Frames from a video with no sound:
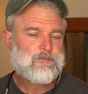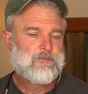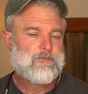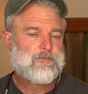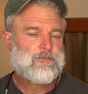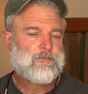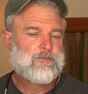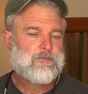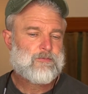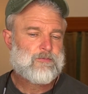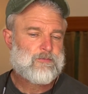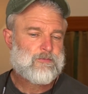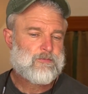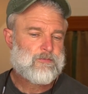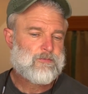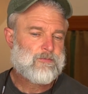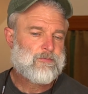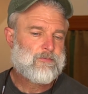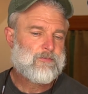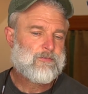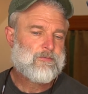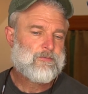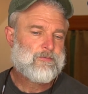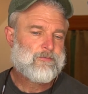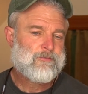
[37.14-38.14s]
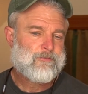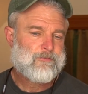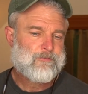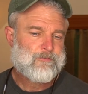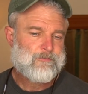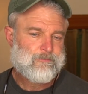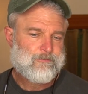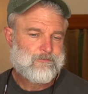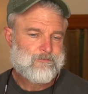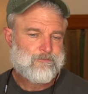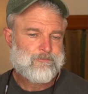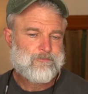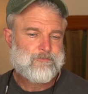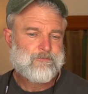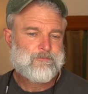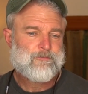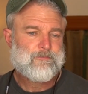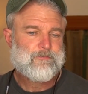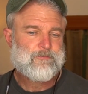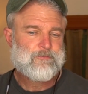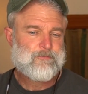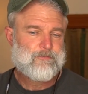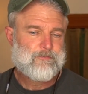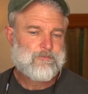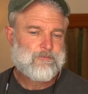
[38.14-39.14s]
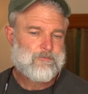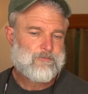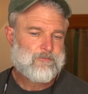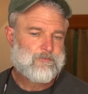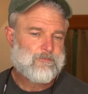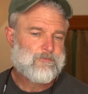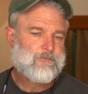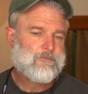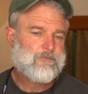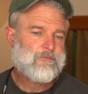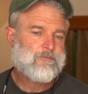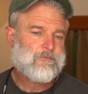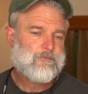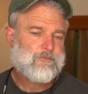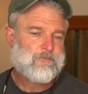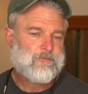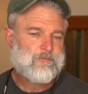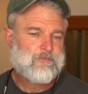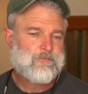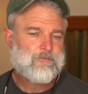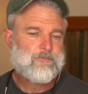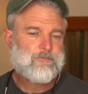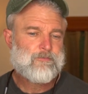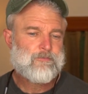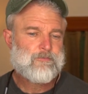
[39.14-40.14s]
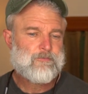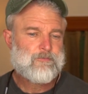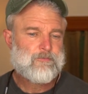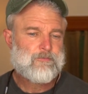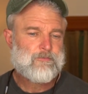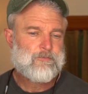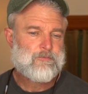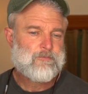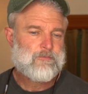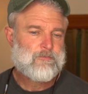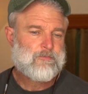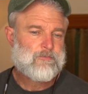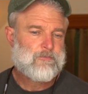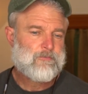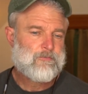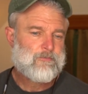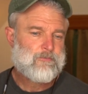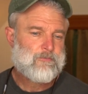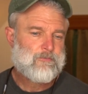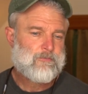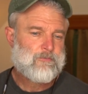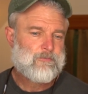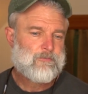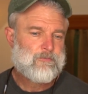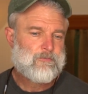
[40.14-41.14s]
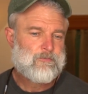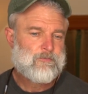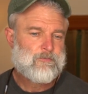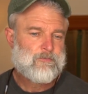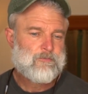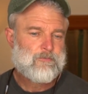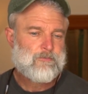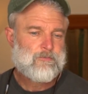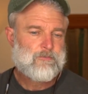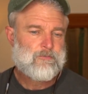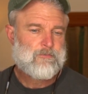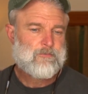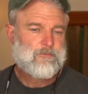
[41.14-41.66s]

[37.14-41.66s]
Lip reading: (silent)